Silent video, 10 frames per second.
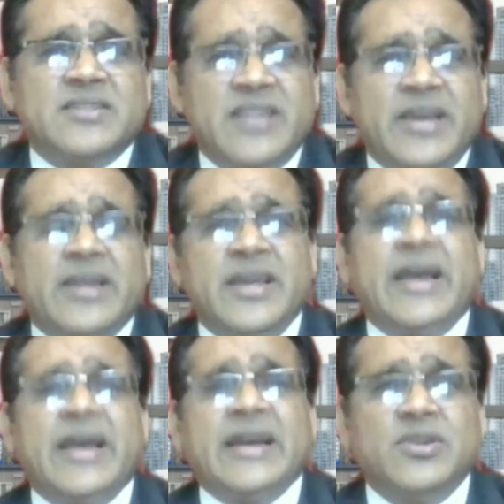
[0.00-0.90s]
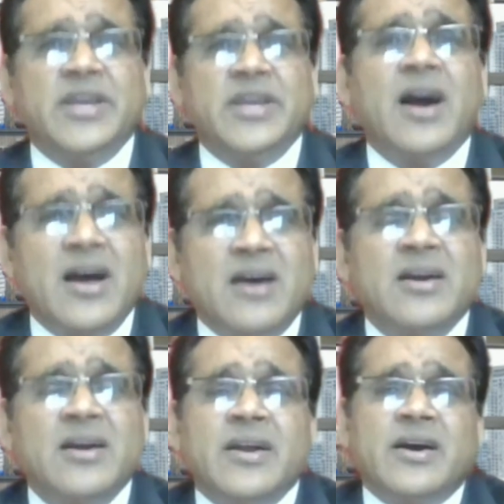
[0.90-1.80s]
They actually
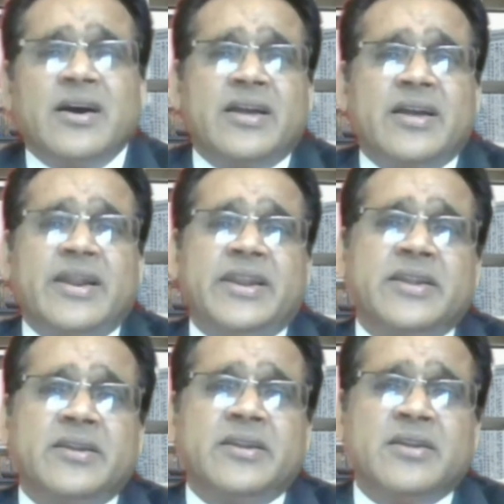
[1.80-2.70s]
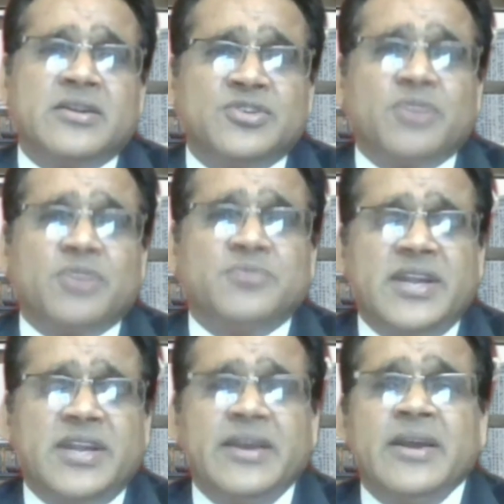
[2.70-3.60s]
are rated in top
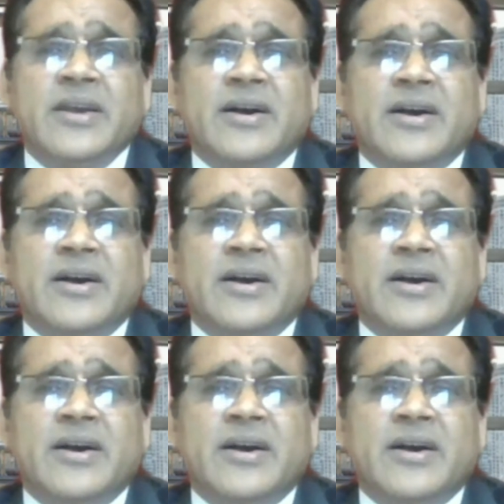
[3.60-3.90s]
3.